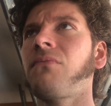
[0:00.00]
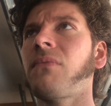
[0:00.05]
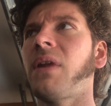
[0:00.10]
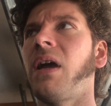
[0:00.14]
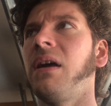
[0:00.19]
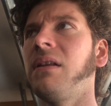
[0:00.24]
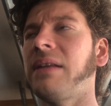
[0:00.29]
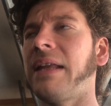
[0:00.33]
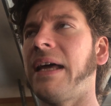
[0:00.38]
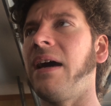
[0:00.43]

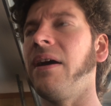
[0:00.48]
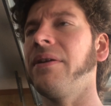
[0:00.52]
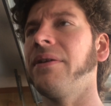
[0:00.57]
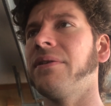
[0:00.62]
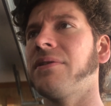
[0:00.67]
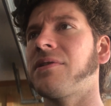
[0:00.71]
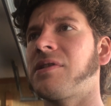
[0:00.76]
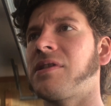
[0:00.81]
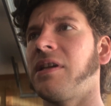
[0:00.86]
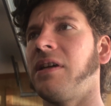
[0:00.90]
allow
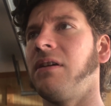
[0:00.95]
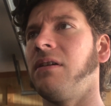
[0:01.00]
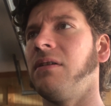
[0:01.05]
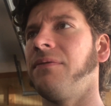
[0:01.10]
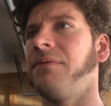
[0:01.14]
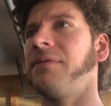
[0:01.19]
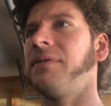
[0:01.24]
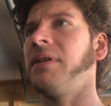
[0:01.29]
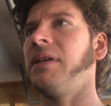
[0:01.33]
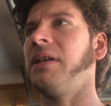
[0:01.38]

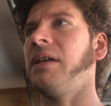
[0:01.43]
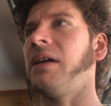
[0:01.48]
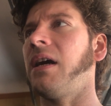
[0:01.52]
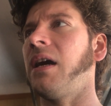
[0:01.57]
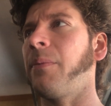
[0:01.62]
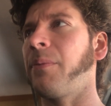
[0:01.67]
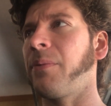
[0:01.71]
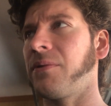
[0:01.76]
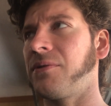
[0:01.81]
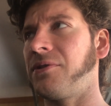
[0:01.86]
yourself the
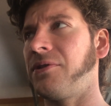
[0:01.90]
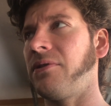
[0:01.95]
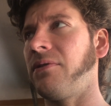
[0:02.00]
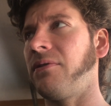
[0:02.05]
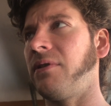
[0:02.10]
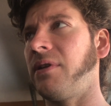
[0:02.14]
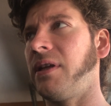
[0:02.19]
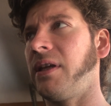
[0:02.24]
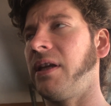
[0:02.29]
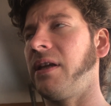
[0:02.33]

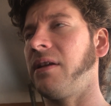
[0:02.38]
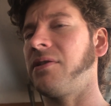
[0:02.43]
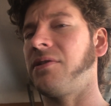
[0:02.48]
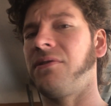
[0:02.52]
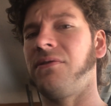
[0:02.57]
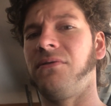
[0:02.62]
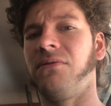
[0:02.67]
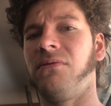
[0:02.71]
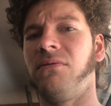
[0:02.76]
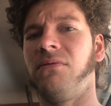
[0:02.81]
opportunity
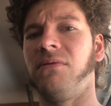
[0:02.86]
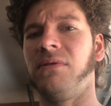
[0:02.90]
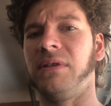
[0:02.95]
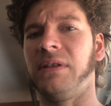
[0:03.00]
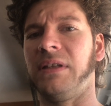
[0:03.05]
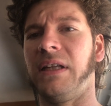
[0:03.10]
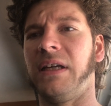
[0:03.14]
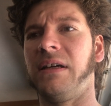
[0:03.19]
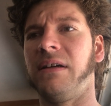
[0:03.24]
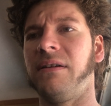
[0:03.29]
to
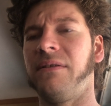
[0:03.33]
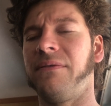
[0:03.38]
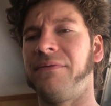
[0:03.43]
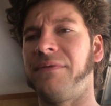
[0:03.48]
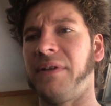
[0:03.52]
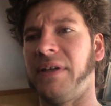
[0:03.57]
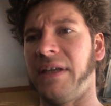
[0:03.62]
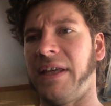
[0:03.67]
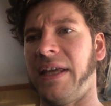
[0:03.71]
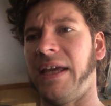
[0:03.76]
love
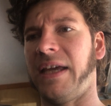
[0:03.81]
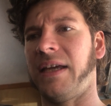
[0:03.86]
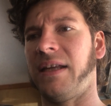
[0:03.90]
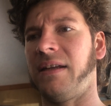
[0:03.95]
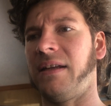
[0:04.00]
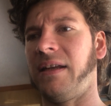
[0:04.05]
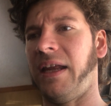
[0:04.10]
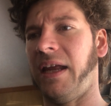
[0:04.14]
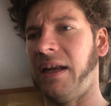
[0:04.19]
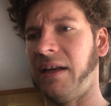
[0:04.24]

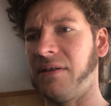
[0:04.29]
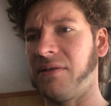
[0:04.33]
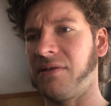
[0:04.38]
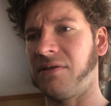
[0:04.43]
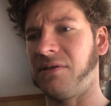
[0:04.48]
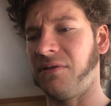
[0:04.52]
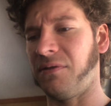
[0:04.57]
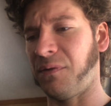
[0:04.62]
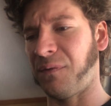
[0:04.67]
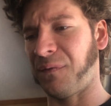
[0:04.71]
again and
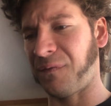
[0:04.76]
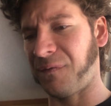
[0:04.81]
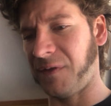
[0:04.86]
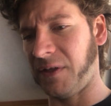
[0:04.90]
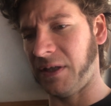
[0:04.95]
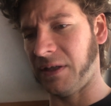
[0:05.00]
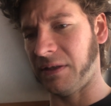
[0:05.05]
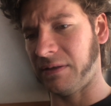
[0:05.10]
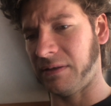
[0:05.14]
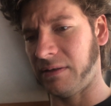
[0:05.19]
to
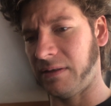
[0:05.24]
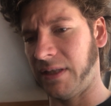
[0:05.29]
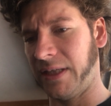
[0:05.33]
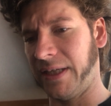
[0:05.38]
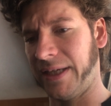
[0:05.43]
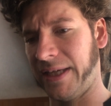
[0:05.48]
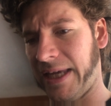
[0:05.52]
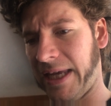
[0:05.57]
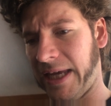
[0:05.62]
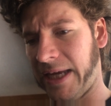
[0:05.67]
feel
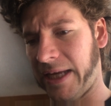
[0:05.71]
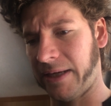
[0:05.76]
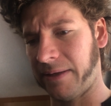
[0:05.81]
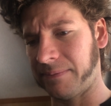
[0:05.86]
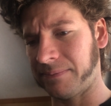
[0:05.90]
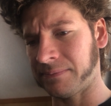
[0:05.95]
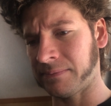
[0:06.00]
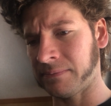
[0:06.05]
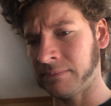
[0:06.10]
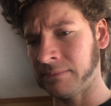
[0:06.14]

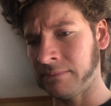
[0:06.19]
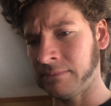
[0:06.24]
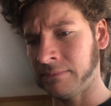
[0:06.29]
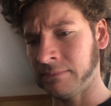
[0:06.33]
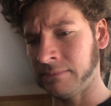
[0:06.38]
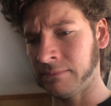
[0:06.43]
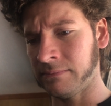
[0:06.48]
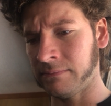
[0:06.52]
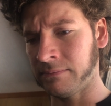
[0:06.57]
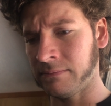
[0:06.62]
again,
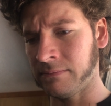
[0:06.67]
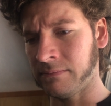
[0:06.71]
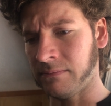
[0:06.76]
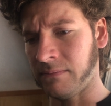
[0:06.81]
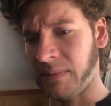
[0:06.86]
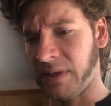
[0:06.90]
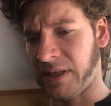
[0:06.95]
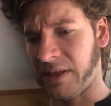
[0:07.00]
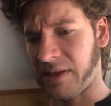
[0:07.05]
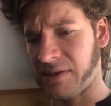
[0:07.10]

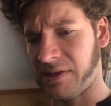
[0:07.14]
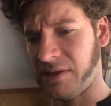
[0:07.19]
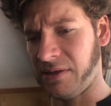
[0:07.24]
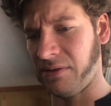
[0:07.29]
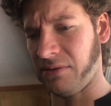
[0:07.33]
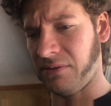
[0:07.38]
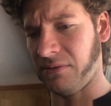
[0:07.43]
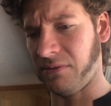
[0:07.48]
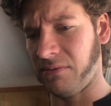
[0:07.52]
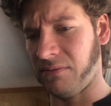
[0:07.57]
because
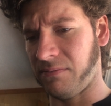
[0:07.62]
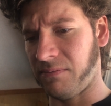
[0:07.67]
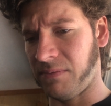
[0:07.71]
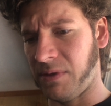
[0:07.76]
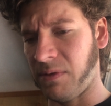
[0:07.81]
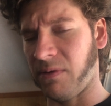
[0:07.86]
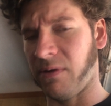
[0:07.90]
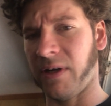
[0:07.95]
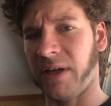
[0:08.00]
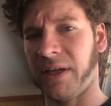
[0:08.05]
you
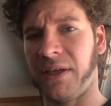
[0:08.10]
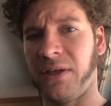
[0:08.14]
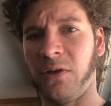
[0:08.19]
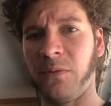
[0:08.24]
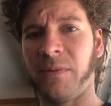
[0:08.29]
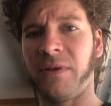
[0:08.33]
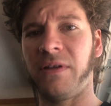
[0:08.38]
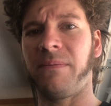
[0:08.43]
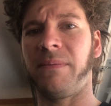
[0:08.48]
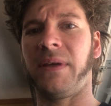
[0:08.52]
are a
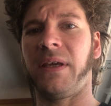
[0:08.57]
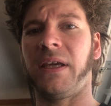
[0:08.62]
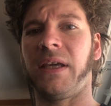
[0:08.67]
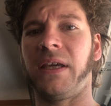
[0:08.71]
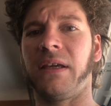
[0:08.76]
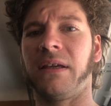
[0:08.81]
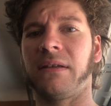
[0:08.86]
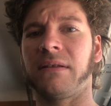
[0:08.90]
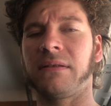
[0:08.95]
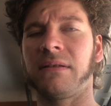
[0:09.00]
human
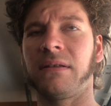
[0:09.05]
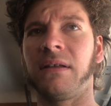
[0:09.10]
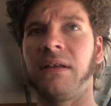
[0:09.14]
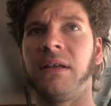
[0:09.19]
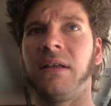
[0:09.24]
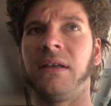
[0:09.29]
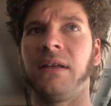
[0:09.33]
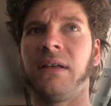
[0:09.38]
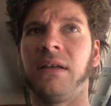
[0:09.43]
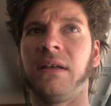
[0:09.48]
being,
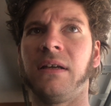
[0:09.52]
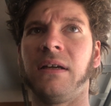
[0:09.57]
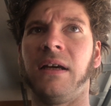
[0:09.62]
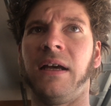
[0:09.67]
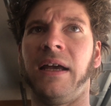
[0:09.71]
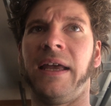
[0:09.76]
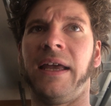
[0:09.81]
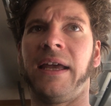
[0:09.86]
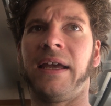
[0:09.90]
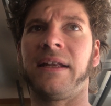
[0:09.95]

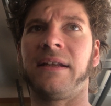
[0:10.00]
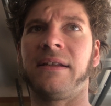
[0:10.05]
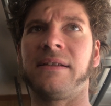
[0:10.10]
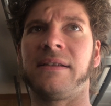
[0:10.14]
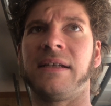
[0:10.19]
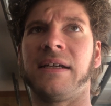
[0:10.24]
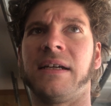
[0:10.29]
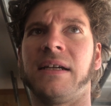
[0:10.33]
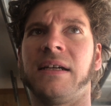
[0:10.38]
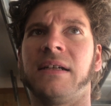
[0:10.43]
and
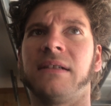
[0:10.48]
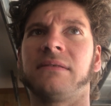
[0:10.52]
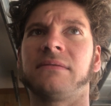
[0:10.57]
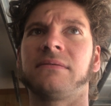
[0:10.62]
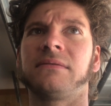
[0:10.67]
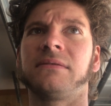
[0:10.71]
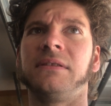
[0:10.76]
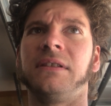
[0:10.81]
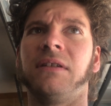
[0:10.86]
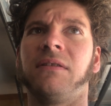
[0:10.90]

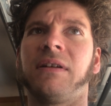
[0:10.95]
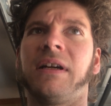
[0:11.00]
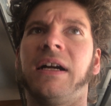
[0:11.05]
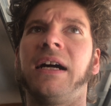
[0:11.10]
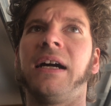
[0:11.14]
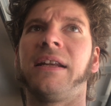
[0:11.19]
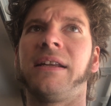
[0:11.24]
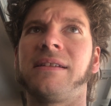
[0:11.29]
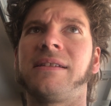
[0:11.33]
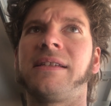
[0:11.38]

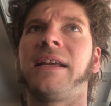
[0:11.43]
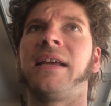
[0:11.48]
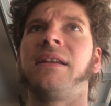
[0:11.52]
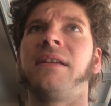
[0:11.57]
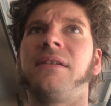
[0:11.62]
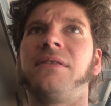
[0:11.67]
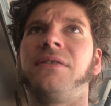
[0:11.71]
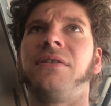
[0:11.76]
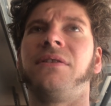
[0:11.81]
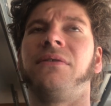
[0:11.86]
God
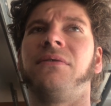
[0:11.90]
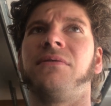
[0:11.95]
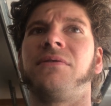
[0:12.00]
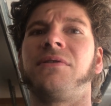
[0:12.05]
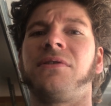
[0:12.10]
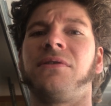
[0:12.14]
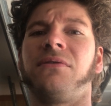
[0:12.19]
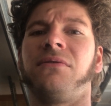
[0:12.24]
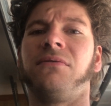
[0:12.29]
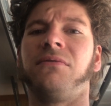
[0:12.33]
intended you
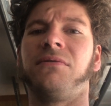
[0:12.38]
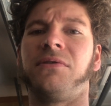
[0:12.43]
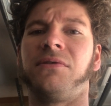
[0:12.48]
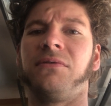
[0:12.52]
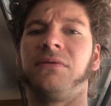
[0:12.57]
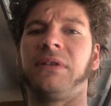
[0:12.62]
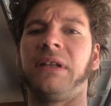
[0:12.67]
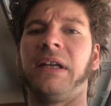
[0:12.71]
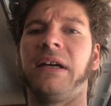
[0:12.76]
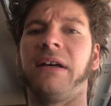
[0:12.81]
to
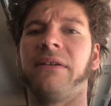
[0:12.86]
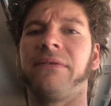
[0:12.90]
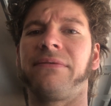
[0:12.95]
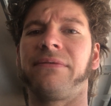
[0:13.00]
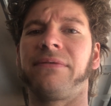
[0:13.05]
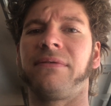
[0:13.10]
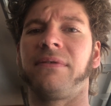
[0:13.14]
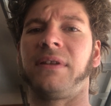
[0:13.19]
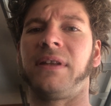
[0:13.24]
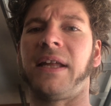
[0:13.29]

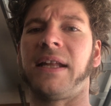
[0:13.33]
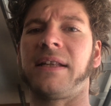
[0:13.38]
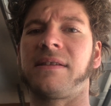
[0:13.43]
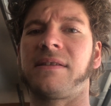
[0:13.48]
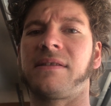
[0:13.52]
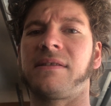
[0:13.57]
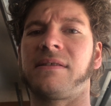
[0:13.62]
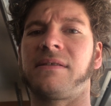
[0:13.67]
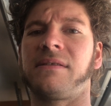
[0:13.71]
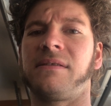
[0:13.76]
love.
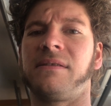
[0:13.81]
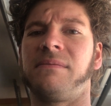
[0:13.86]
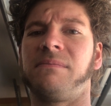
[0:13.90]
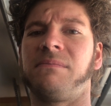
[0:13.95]
That's